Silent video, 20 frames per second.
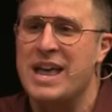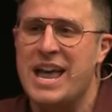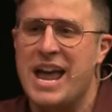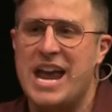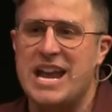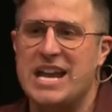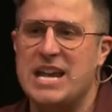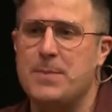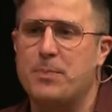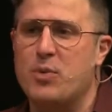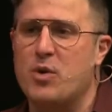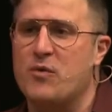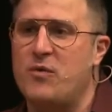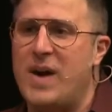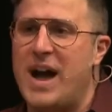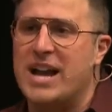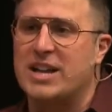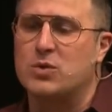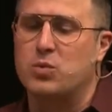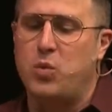and he
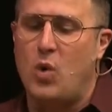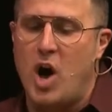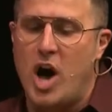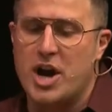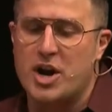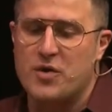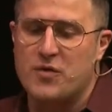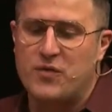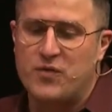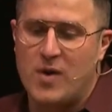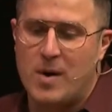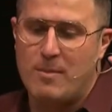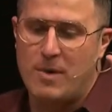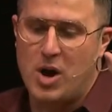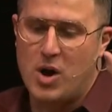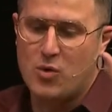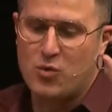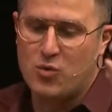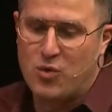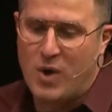provides water from
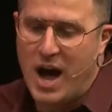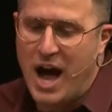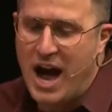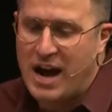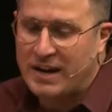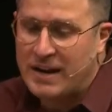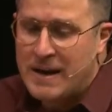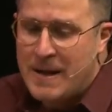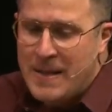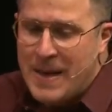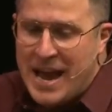a rock,